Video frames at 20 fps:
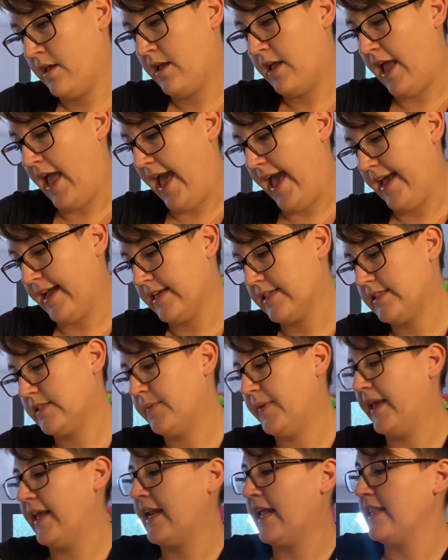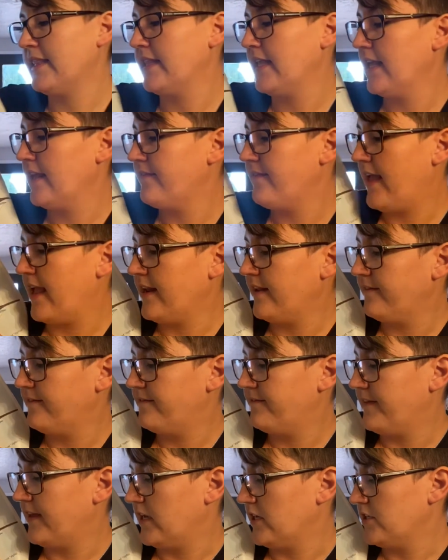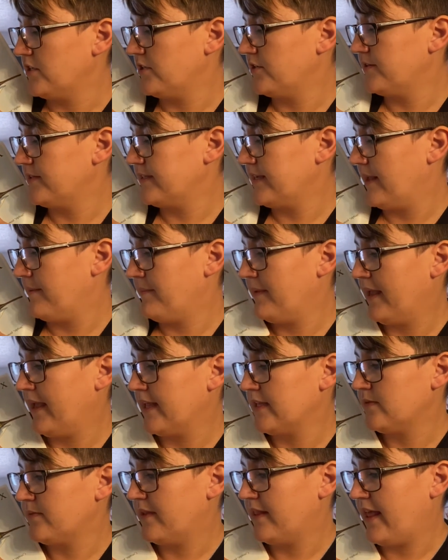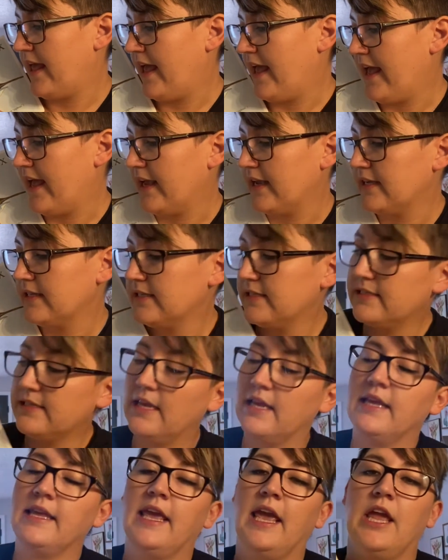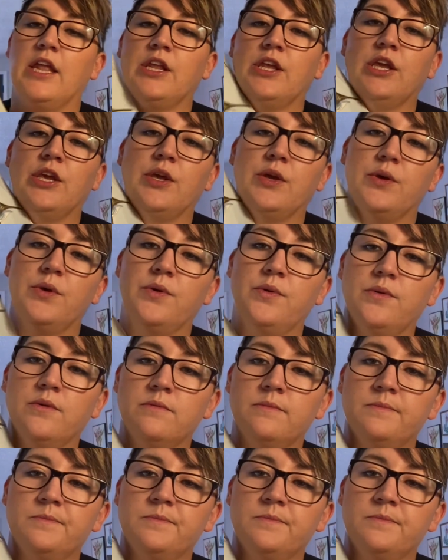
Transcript: X. We cannot think of any fish whose name begins with X. Can you?